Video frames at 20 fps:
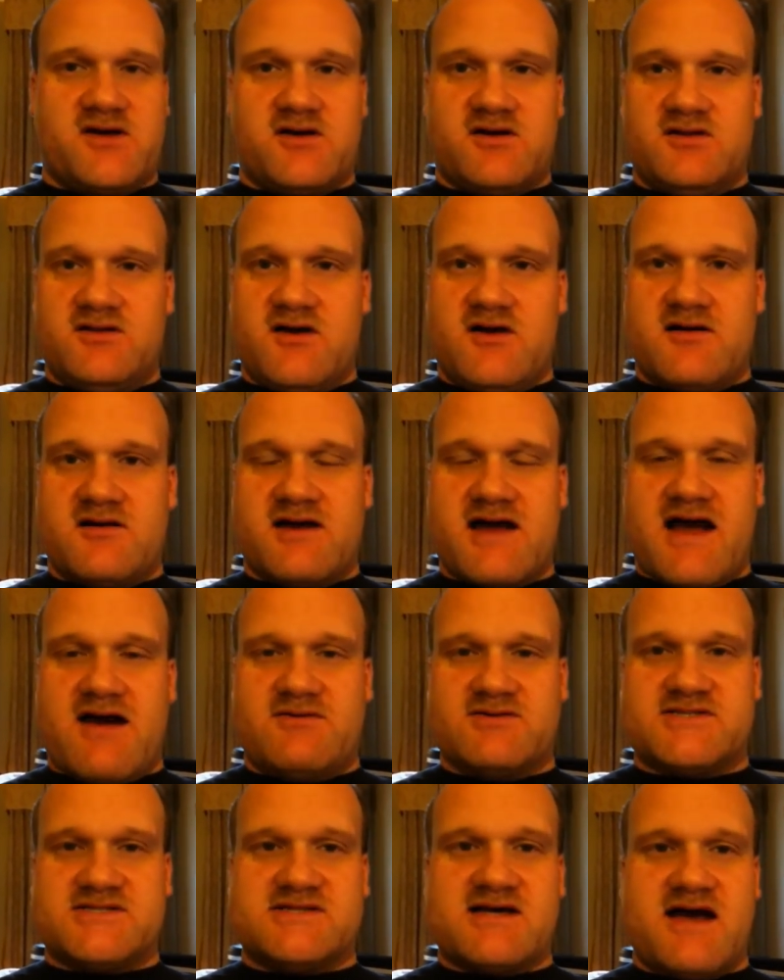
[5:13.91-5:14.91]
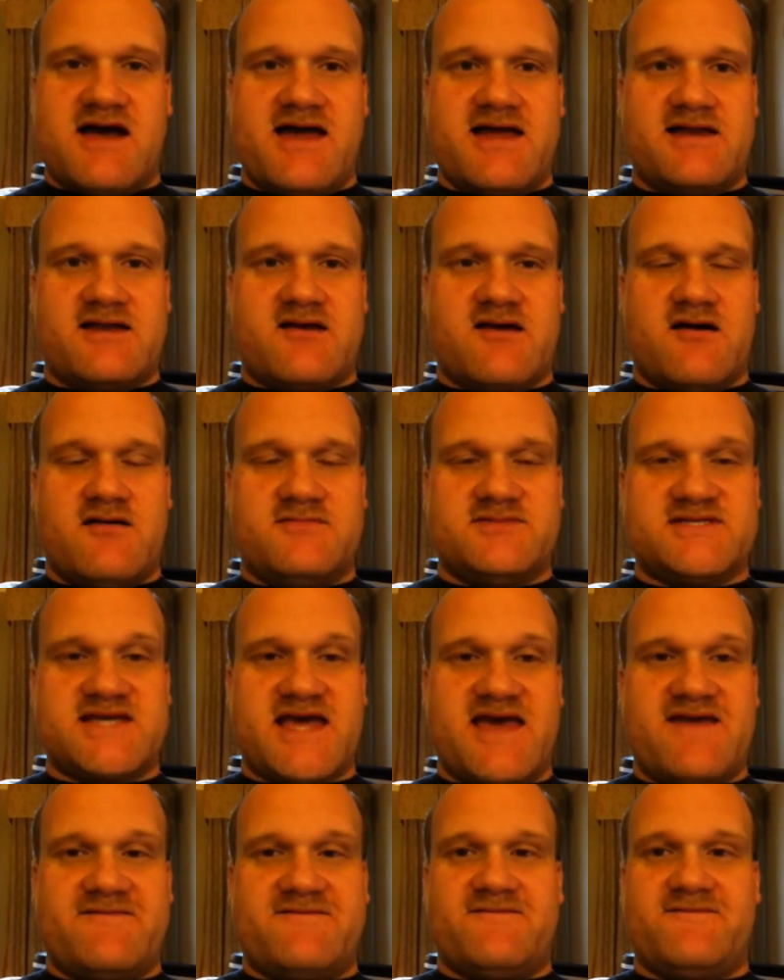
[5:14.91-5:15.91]
clunk outside comes
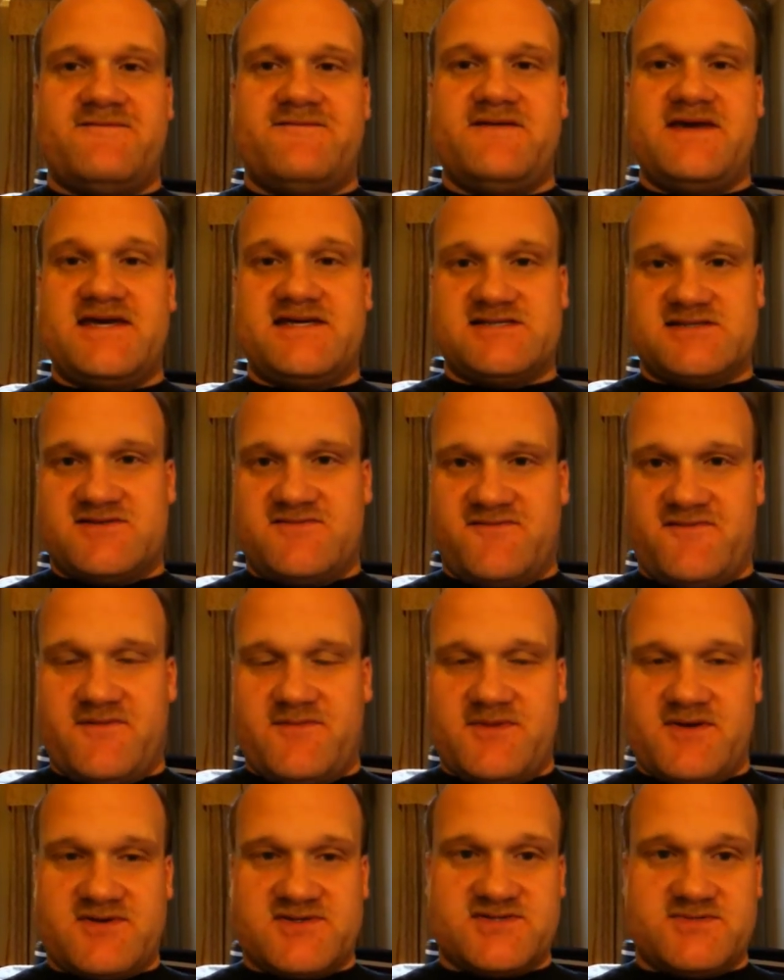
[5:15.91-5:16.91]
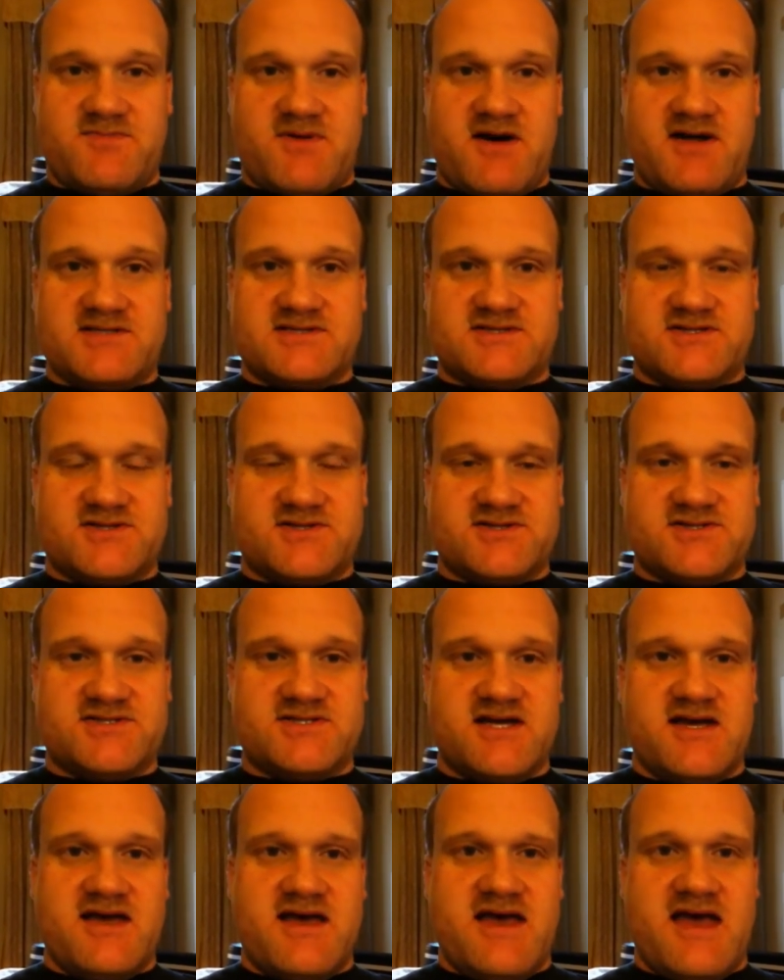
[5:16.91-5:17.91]
a feast from their
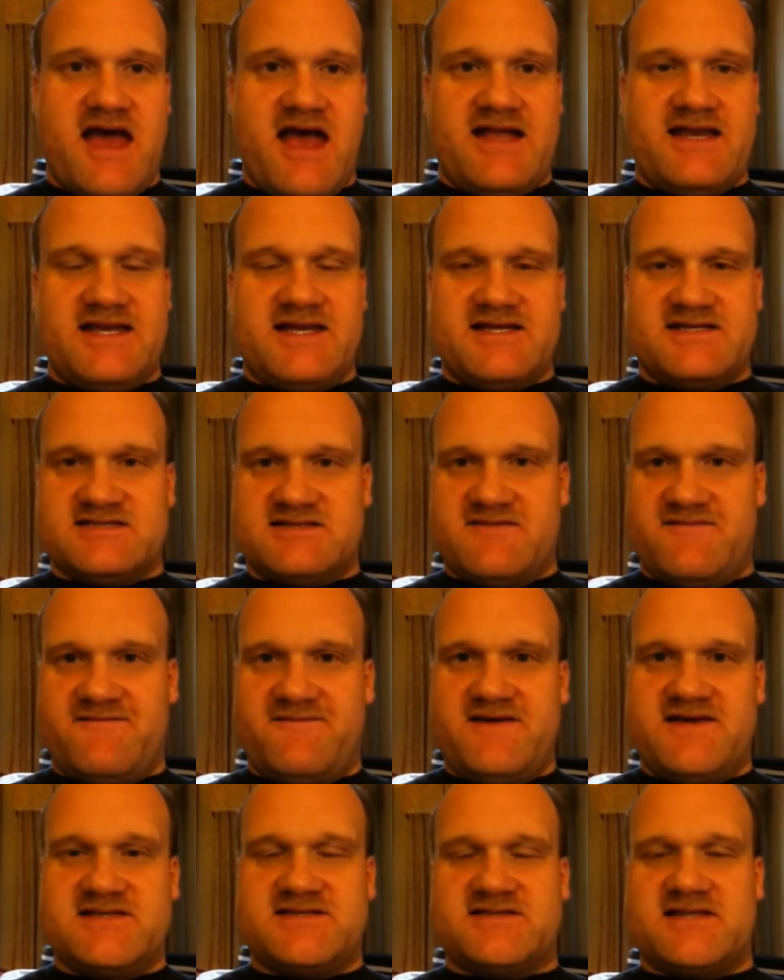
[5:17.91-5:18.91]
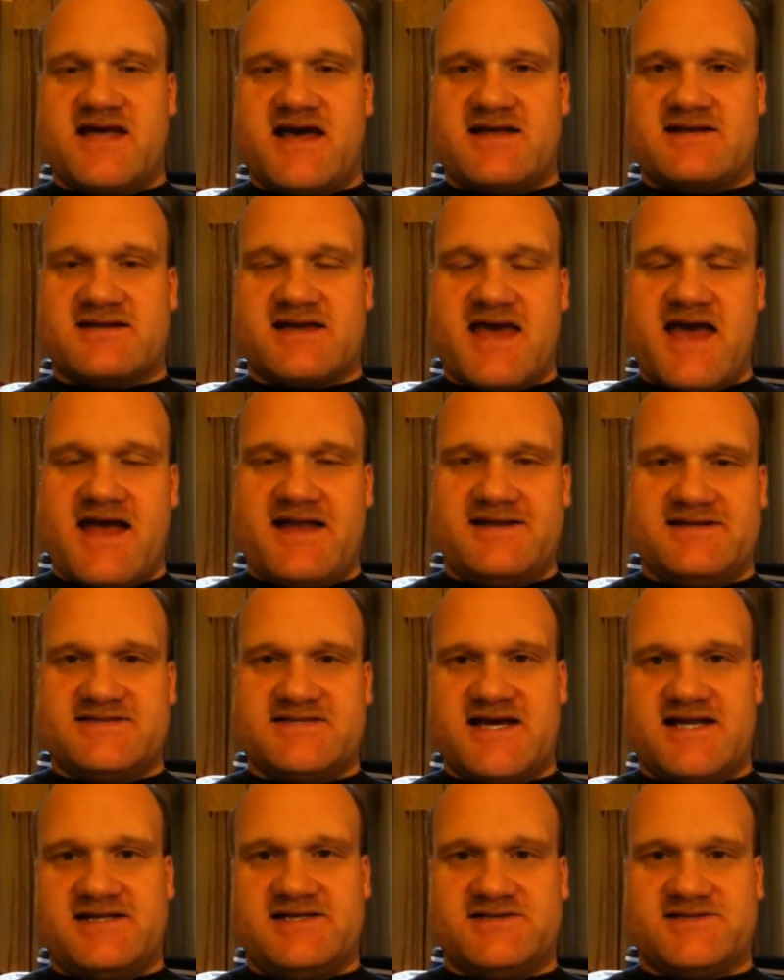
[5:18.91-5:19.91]
sponsors, and it is the feast that
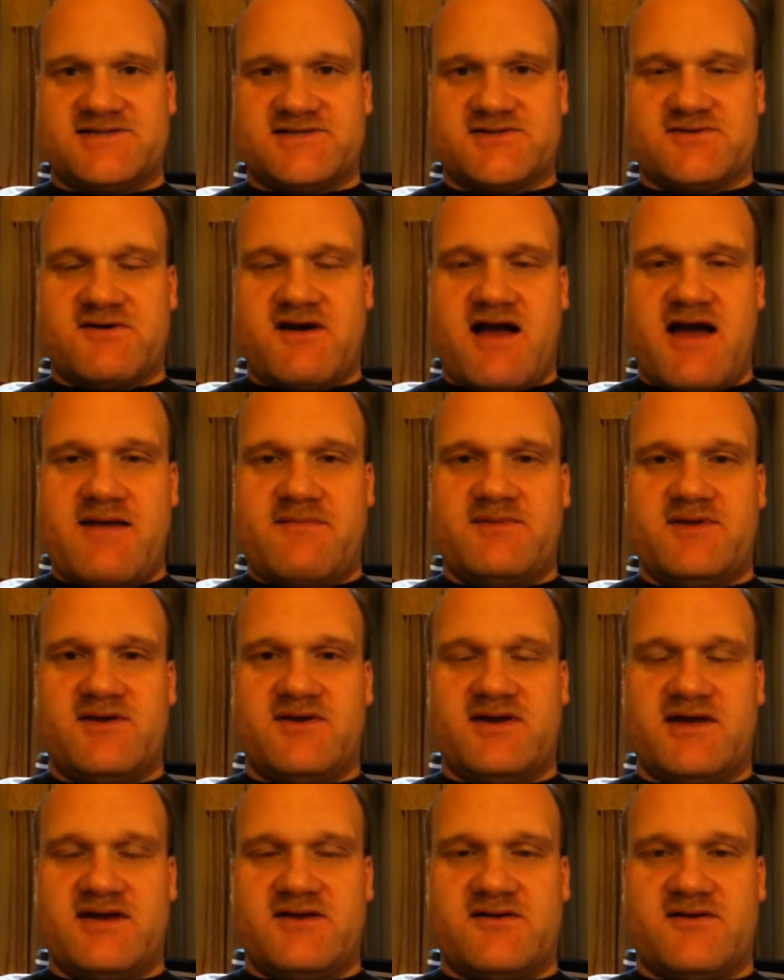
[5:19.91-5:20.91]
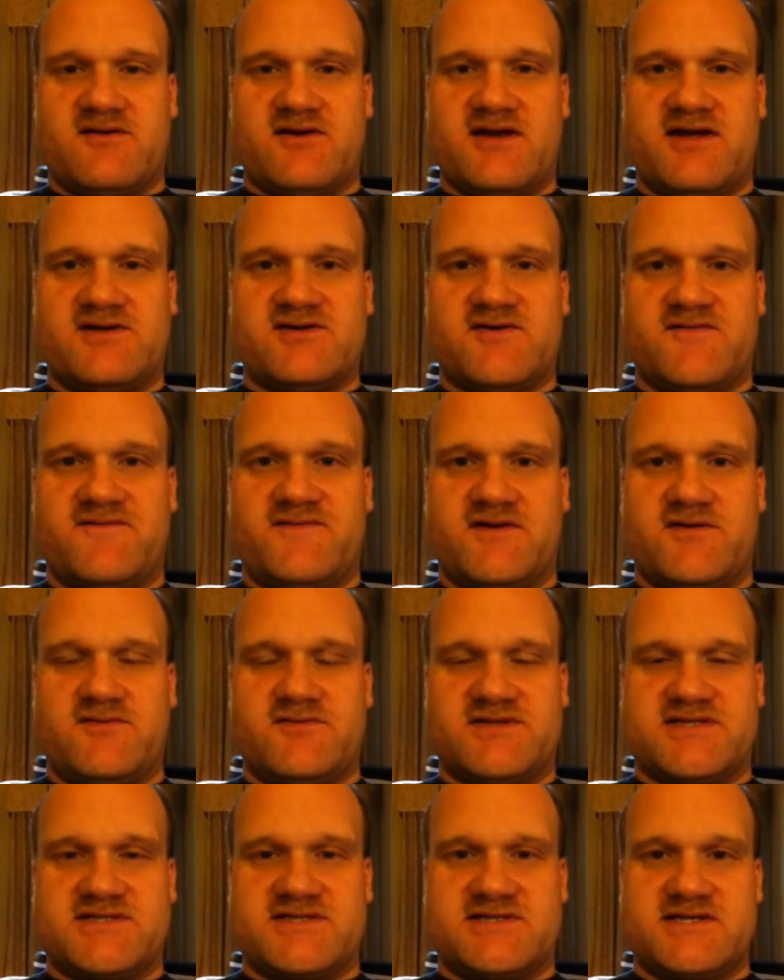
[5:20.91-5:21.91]
Katniss had described in her interview
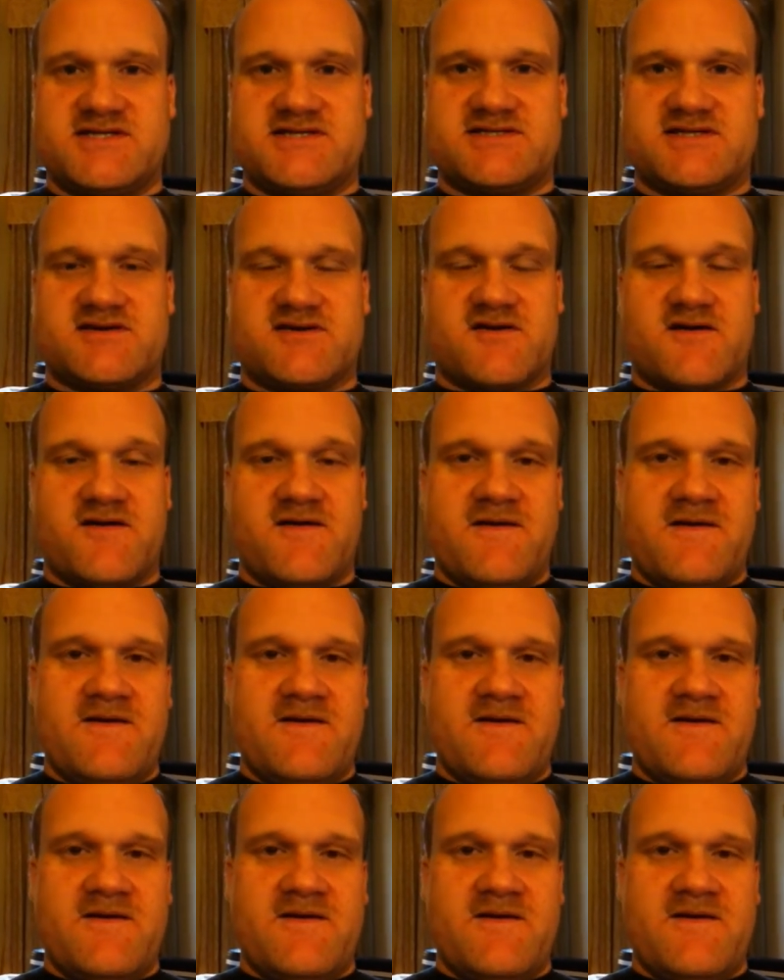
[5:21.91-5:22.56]
with Caesar.